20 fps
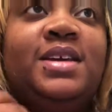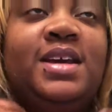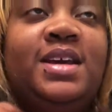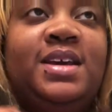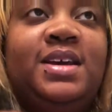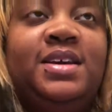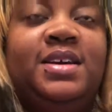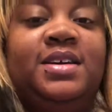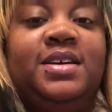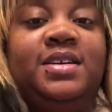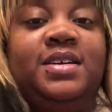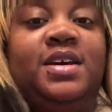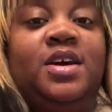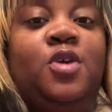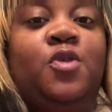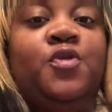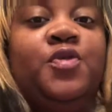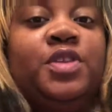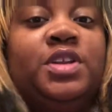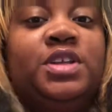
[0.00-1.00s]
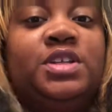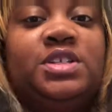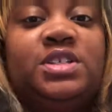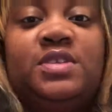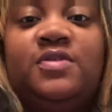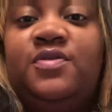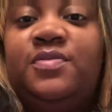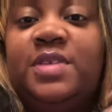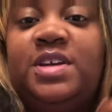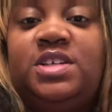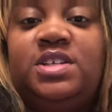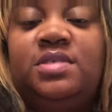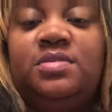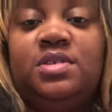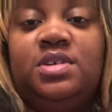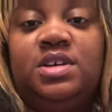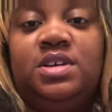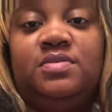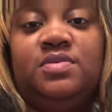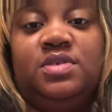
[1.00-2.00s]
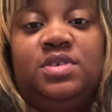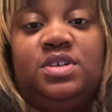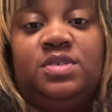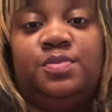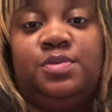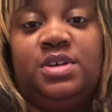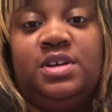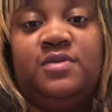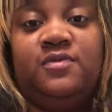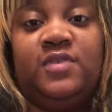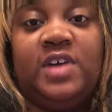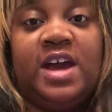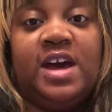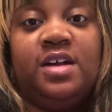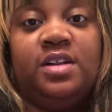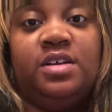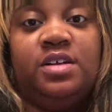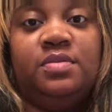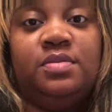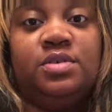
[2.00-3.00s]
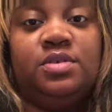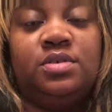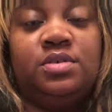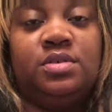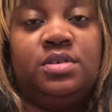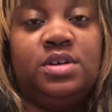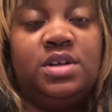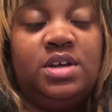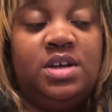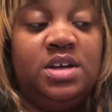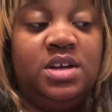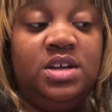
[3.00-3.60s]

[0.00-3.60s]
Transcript: and hopefully this information I'm going to give you is pretty valuable.